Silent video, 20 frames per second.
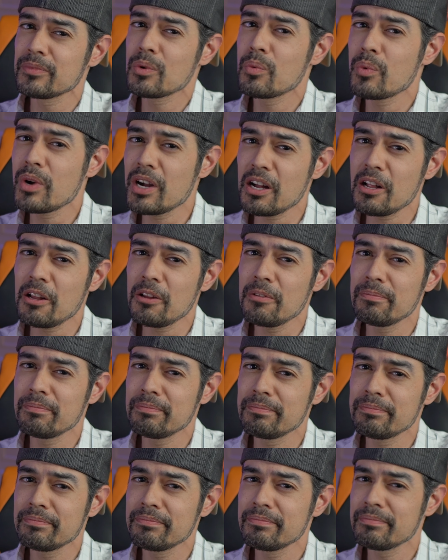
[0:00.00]
Well,
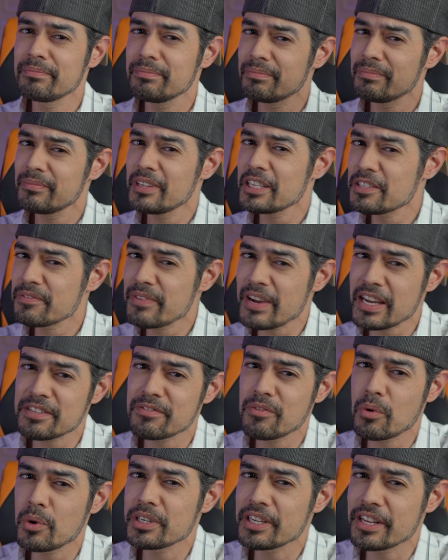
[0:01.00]
let's fast
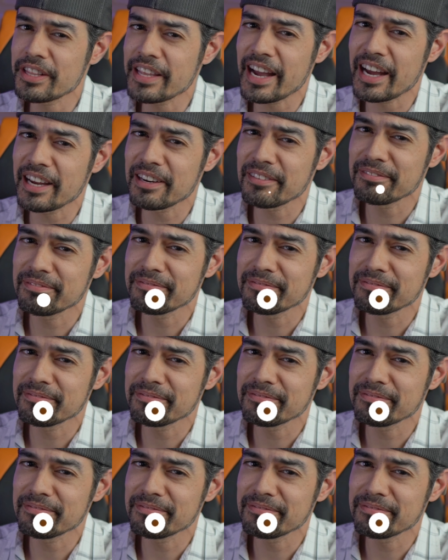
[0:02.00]
forward to that.